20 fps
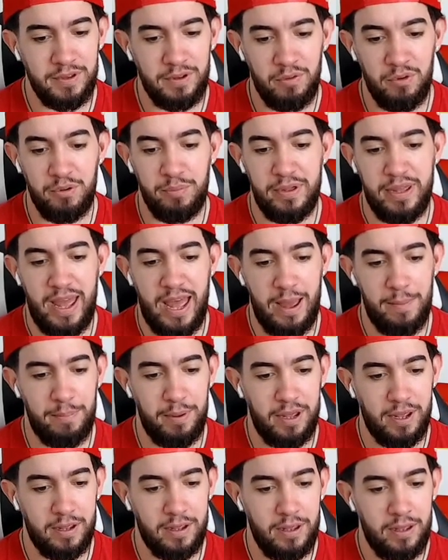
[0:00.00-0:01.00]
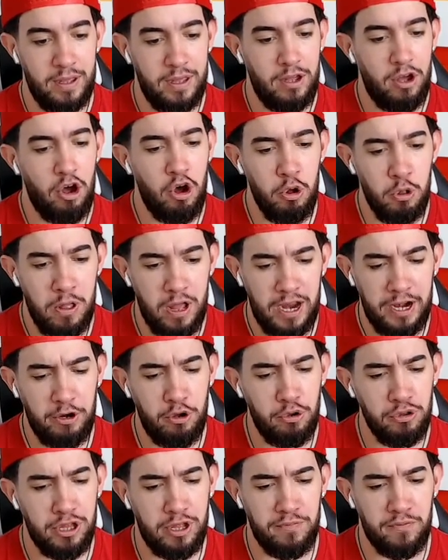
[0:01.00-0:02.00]
would be epic. O-line,
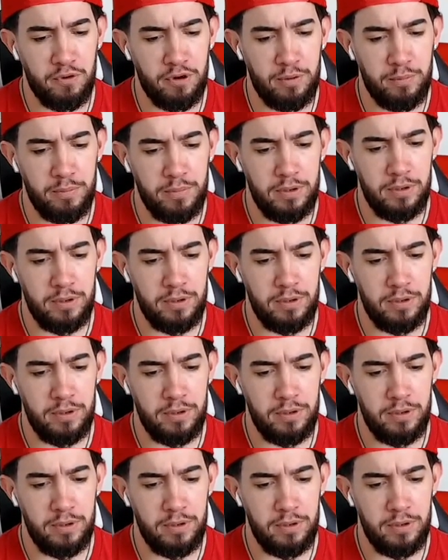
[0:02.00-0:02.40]
hold up for him.